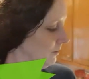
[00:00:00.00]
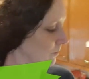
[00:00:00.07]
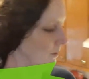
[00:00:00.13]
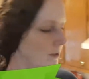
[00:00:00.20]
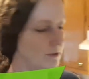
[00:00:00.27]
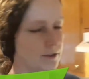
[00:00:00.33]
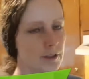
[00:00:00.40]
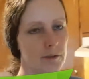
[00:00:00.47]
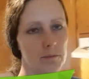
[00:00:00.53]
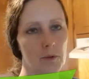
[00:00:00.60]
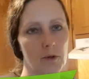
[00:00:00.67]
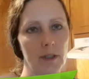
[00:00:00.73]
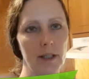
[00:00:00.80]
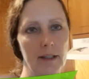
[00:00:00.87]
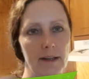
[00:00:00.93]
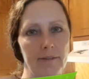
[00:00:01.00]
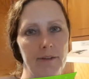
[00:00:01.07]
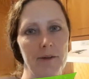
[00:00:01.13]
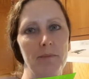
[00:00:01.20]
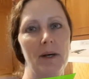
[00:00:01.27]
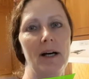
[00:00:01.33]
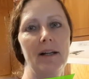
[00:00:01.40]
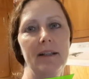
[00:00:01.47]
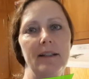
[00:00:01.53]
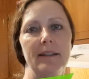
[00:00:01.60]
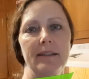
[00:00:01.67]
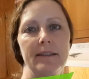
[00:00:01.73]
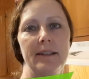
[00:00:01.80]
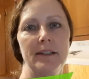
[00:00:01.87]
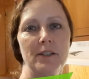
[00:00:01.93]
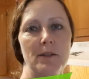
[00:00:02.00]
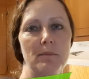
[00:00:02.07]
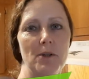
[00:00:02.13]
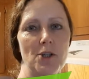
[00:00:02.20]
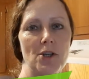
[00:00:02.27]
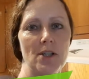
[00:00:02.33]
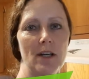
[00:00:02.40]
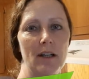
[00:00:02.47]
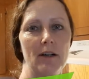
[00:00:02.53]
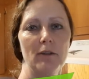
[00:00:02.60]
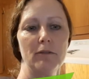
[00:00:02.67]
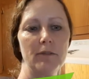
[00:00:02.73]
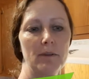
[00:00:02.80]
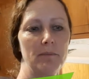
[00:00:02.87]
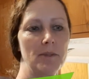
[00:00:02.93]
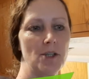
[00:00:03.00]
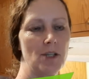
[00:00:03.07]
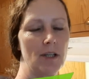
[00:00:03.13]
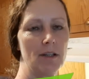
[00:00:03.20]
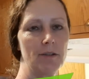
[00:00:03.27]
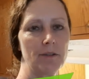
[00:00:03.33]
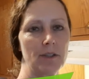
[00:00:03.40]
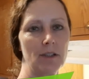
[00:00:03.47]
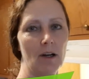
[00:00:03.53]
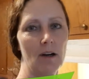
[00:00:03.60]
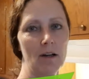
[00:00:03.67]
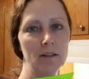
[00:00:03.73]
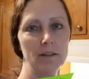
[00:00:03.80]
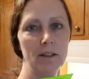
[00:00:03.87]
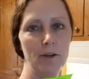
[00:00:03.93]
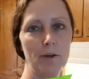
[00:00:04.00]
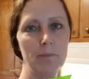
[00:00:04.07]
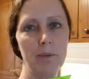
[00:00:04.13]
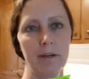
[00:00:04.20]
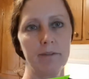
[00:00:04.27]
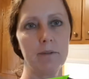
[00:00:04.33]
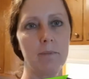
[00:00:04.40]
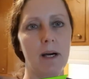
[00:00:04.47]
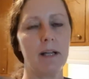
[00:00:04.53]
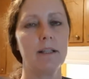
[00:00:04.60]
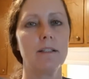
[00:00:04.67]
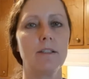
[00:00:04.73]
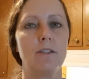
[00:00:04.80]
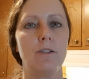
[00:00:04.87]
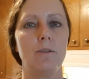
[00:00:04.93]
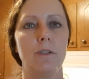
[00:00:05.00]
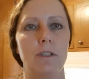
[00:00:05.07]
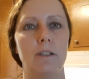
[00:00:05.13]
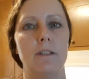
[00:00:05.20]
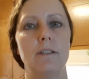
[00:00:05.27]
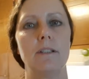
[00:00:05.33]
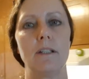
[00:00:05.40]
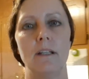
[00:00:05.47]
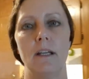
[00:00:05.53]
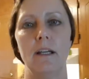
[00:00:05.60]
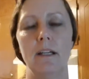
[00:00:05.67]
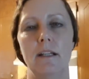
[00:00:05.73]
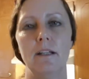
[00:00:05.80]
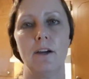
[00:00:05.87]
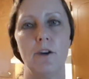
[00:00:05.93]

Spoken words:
Well, good morning, everybody. It's Michelle from Michelle's Garden. I hope everybody's doing good today.